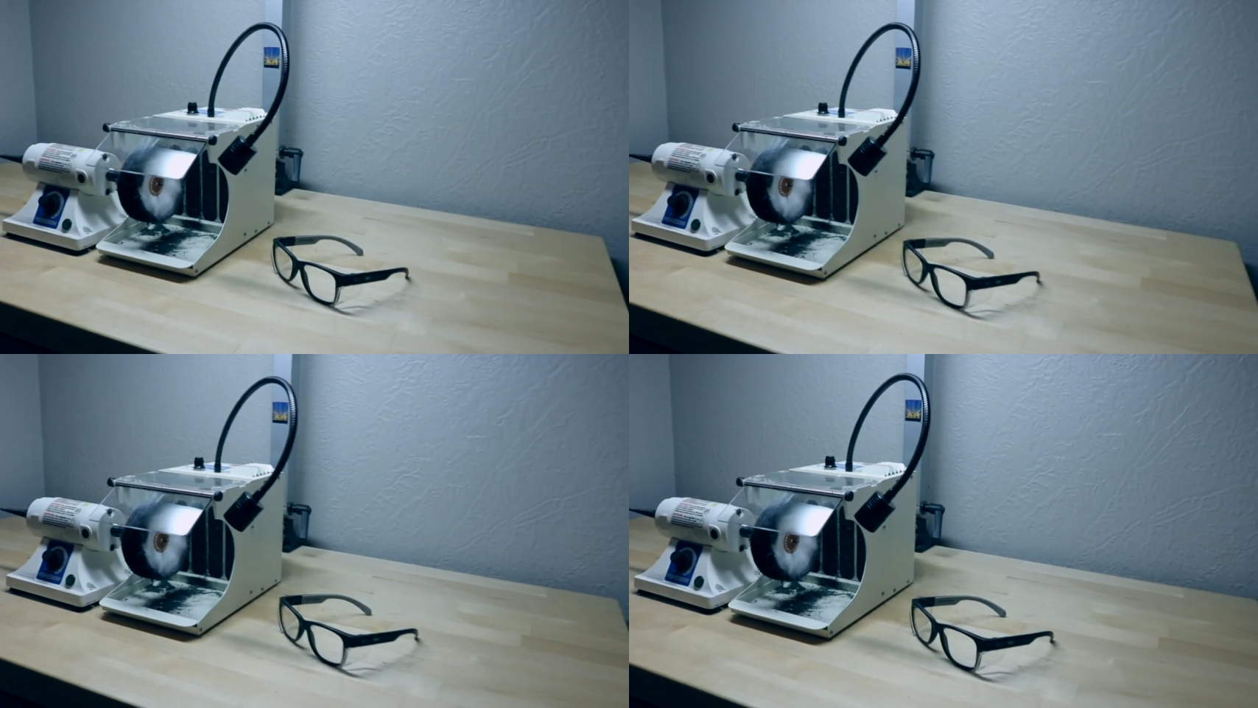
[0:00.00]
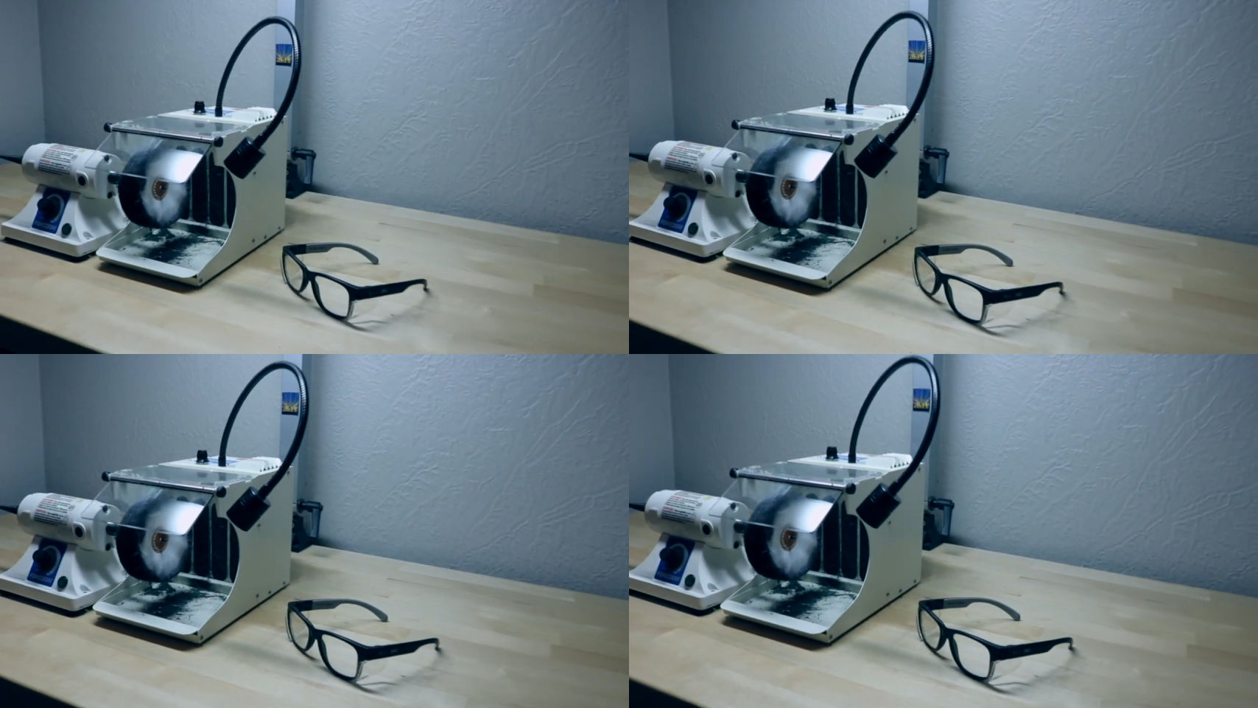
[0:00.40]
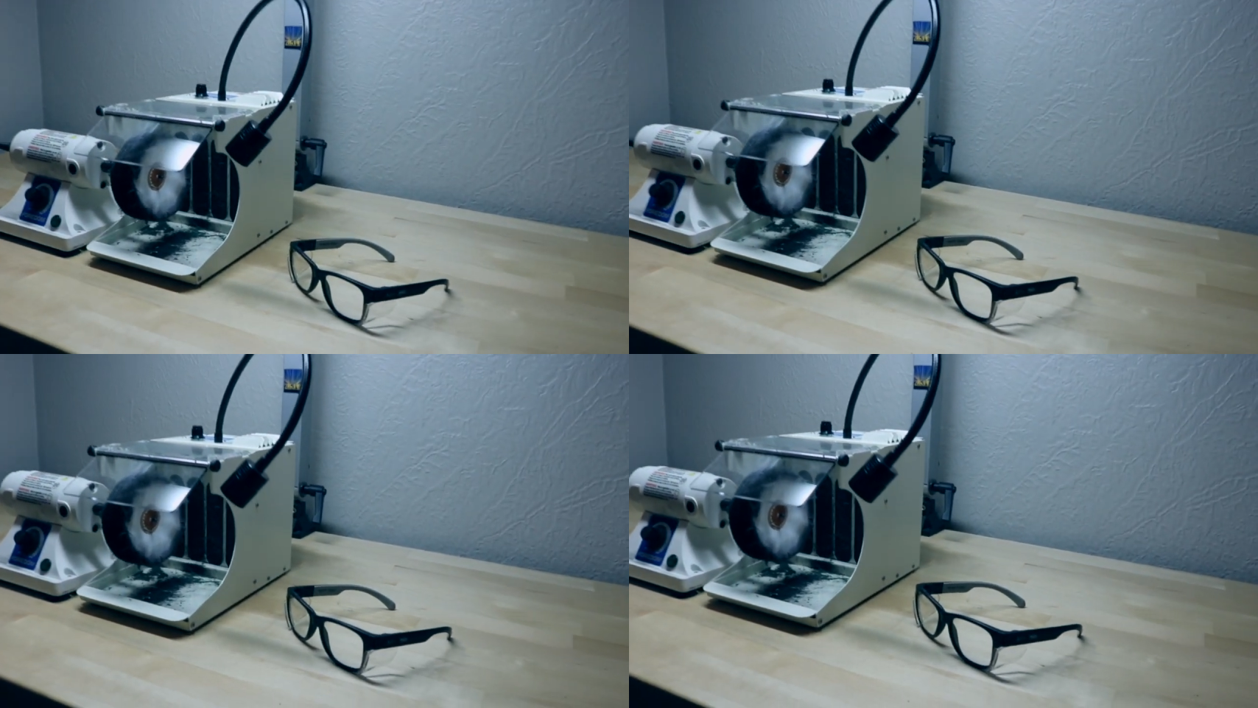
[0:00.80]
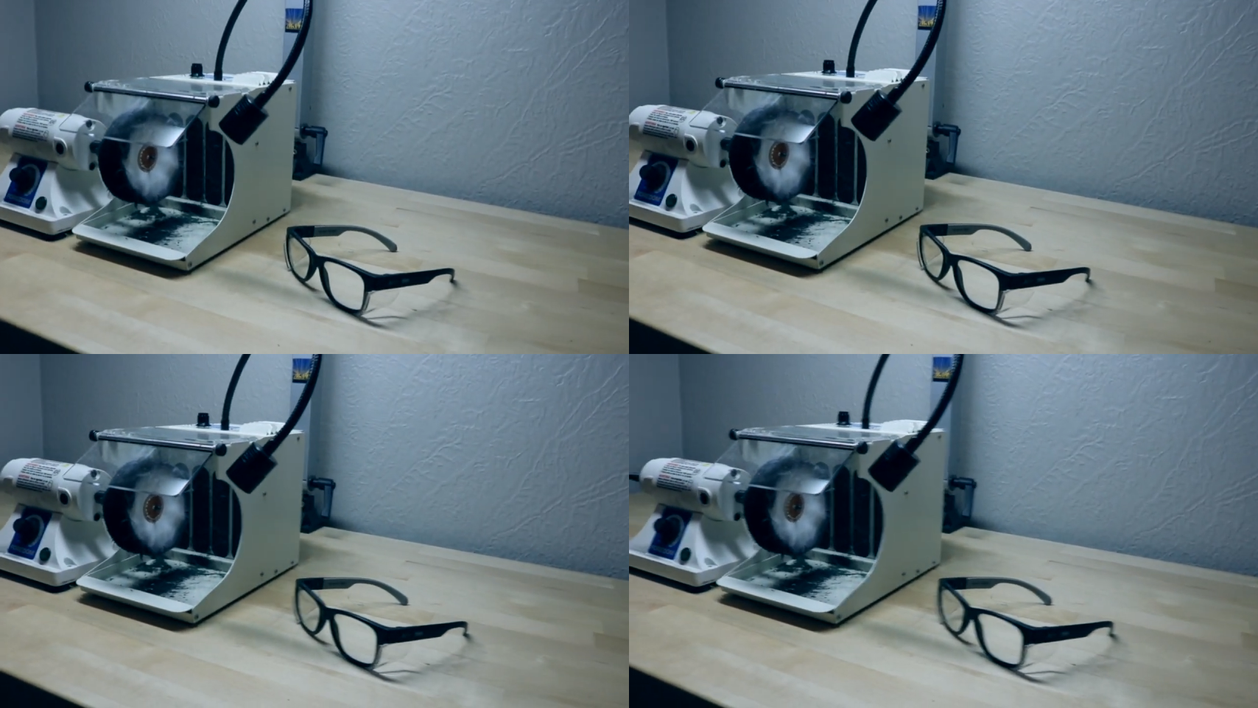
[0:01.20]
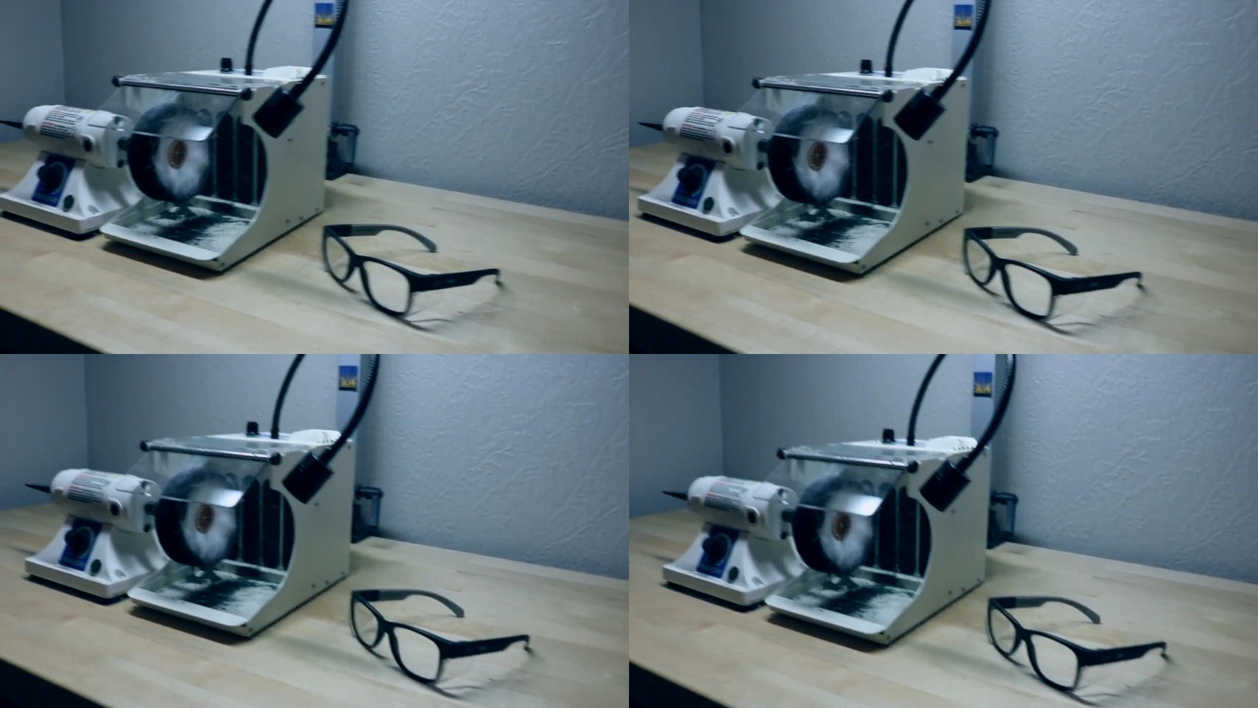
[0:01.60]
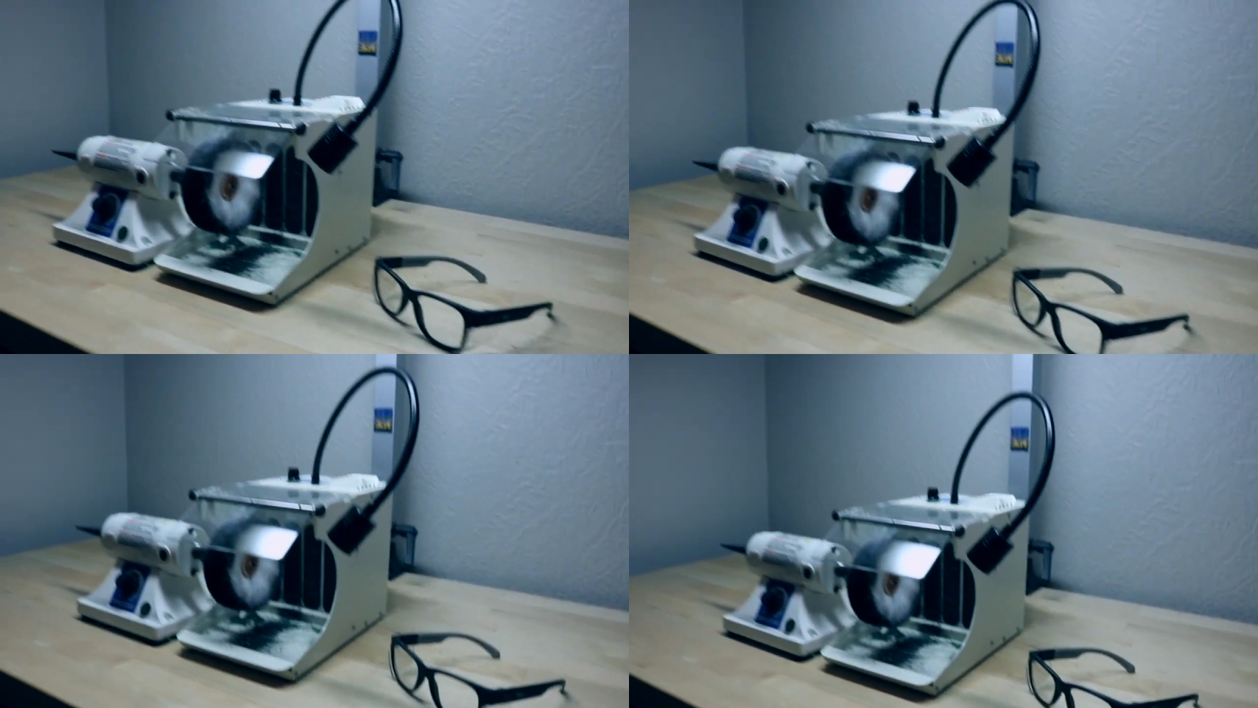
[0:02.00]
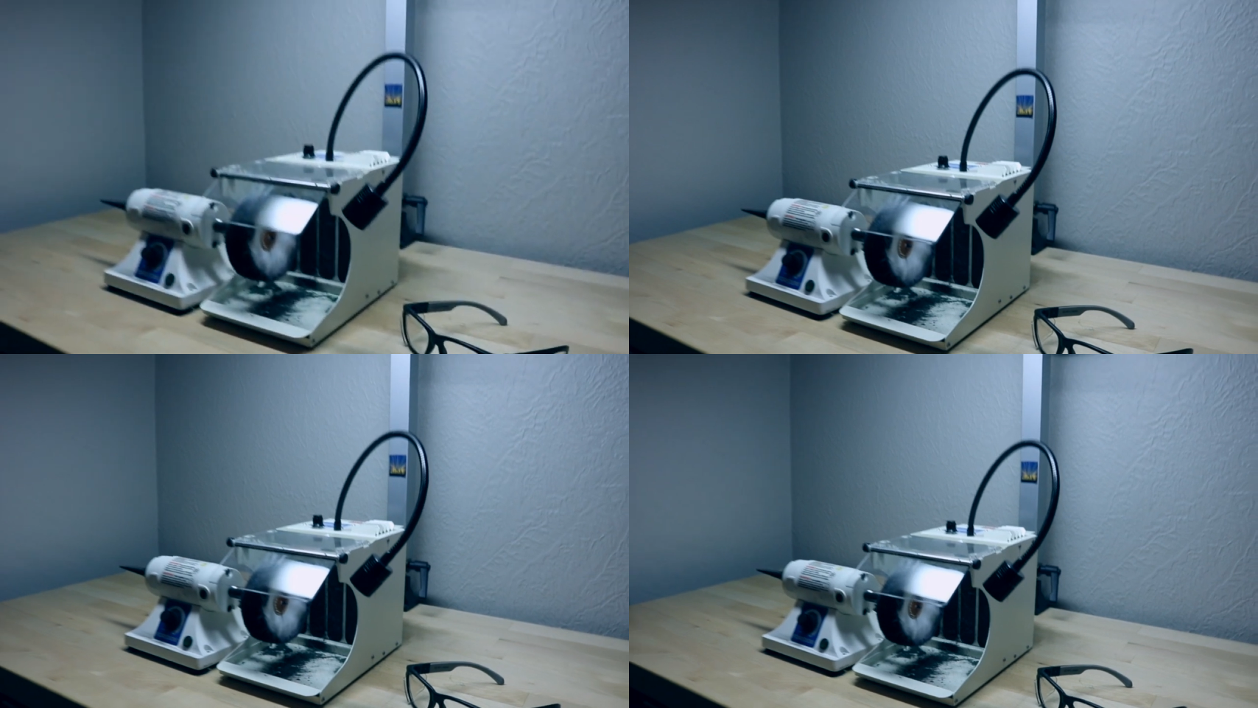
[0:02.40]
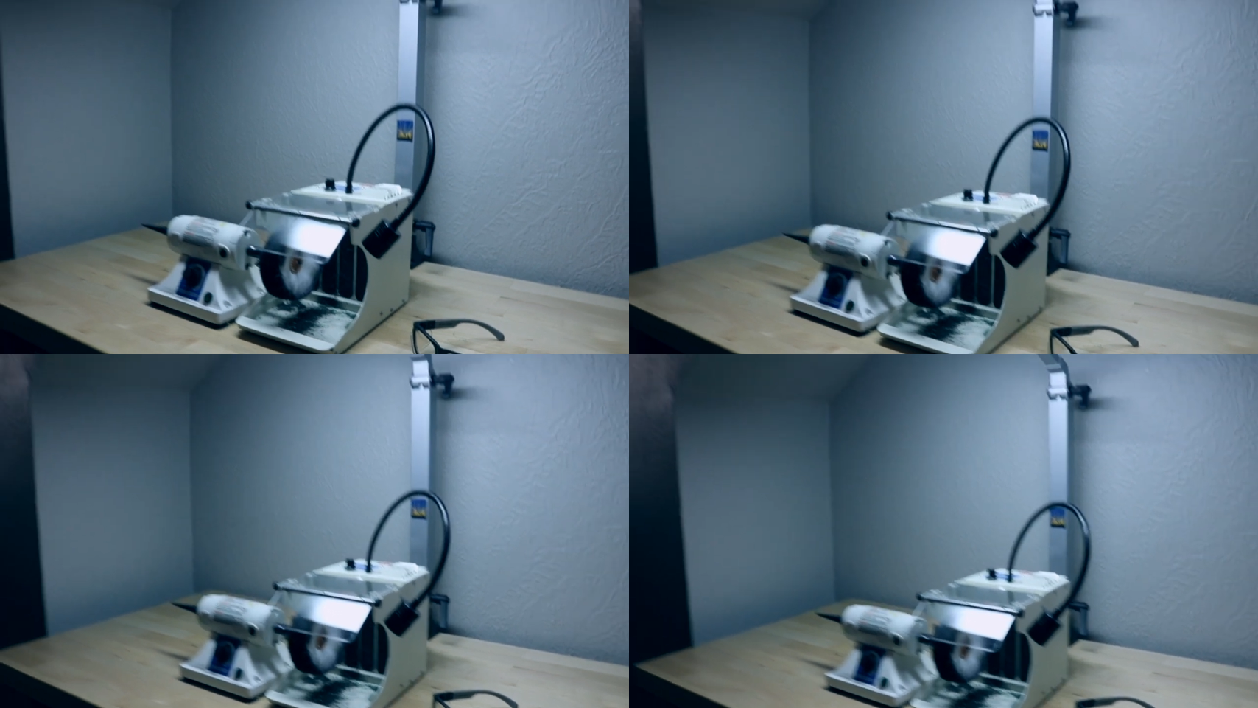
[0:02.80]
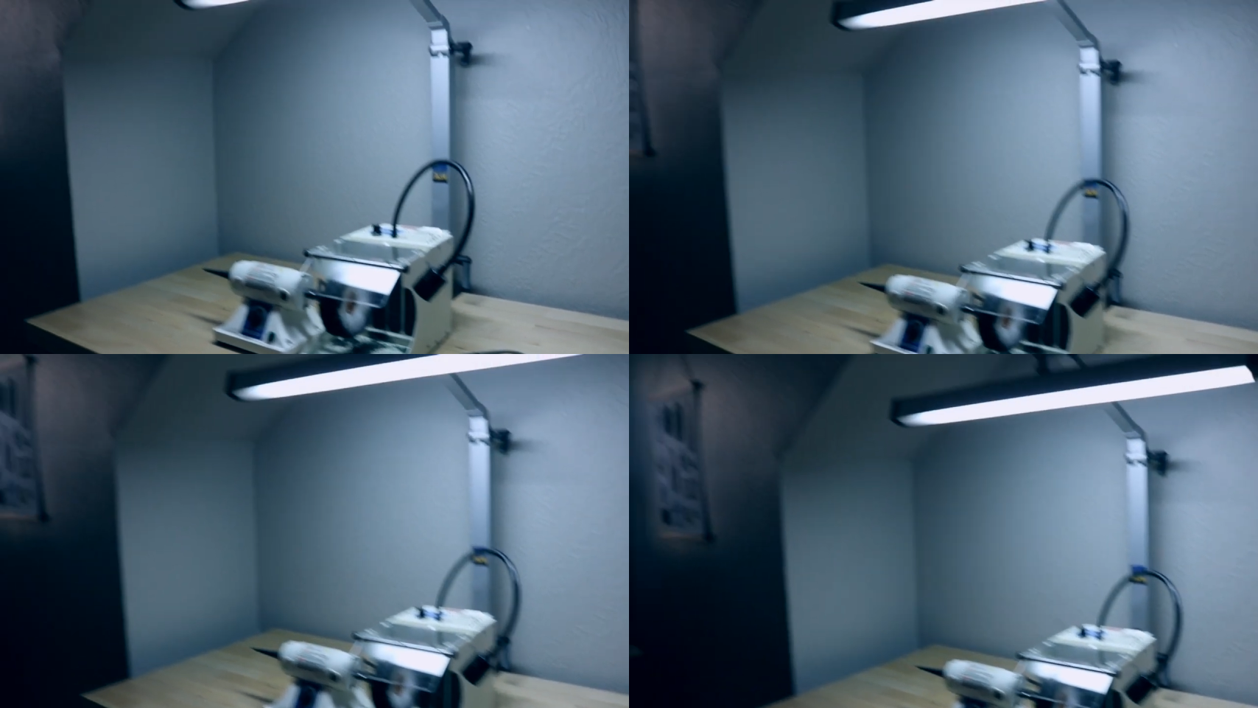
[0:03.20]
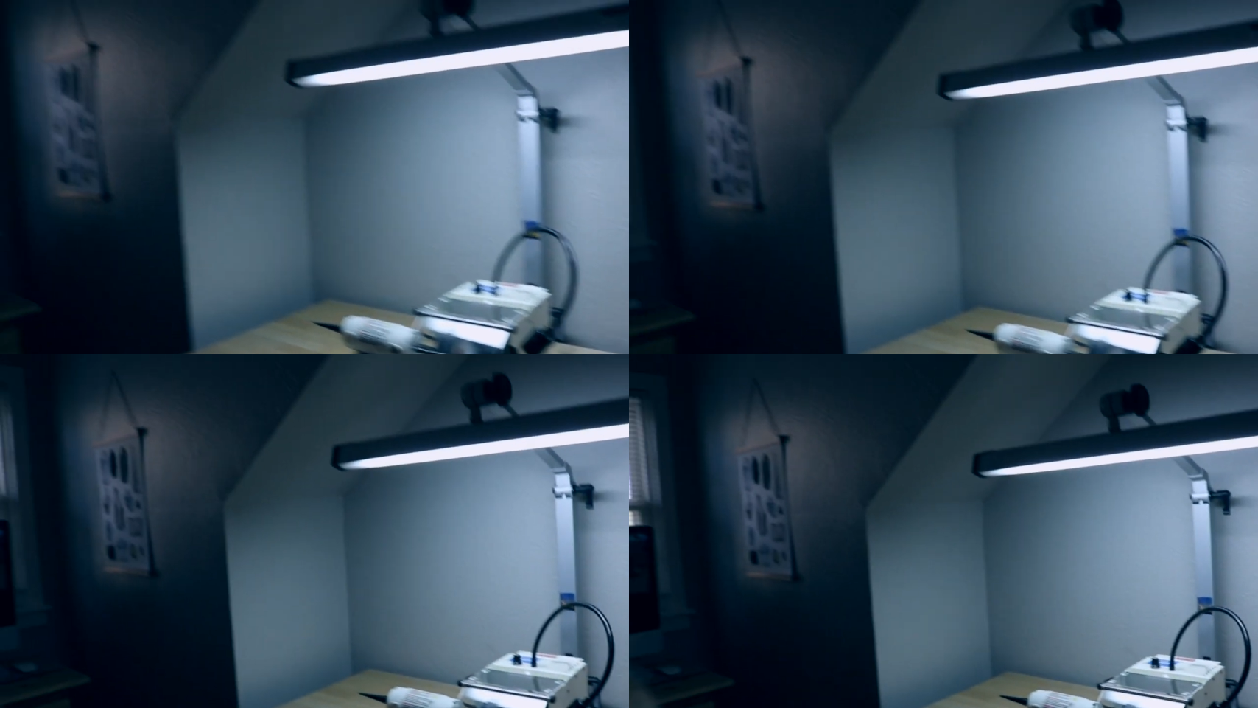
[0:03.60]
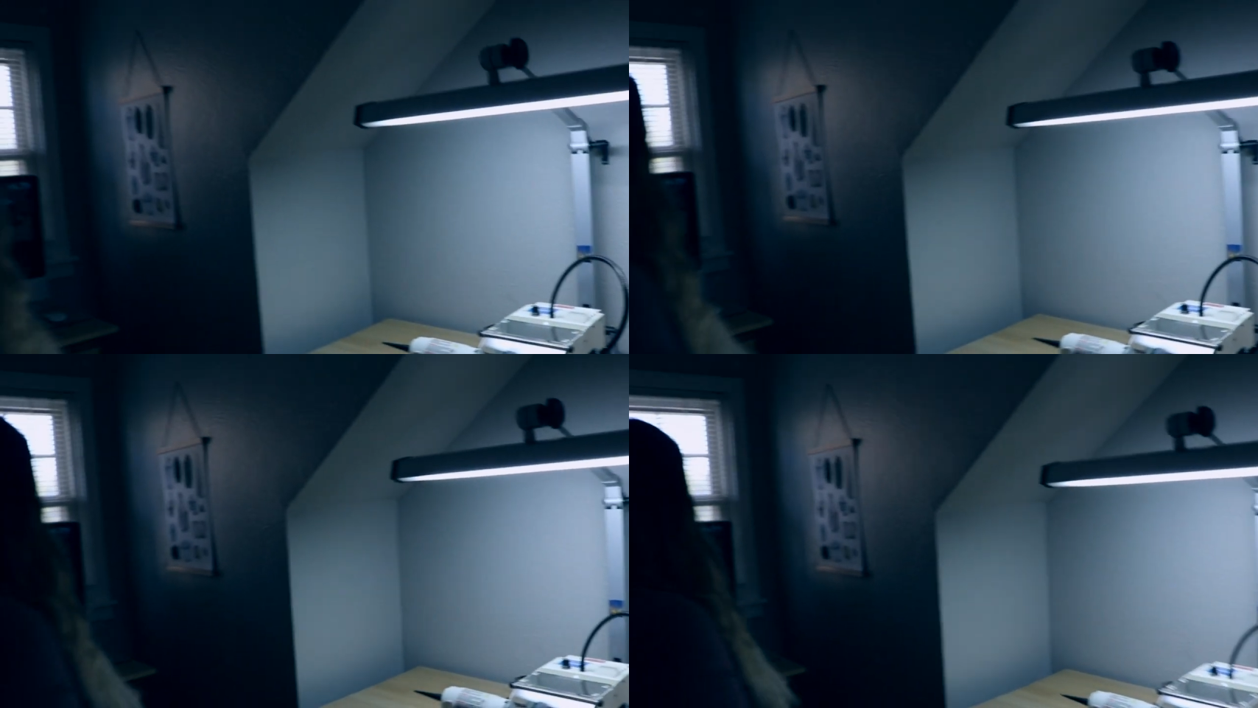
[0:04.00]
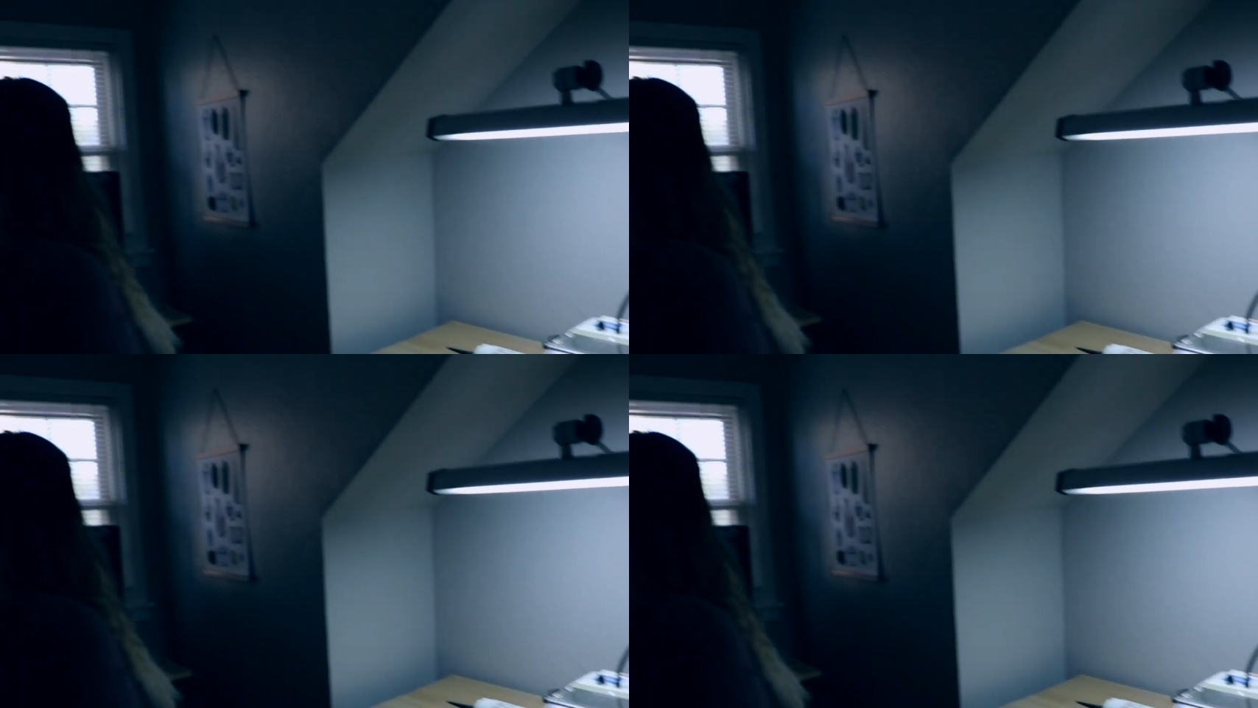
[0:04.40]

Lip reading: (no speaker visible)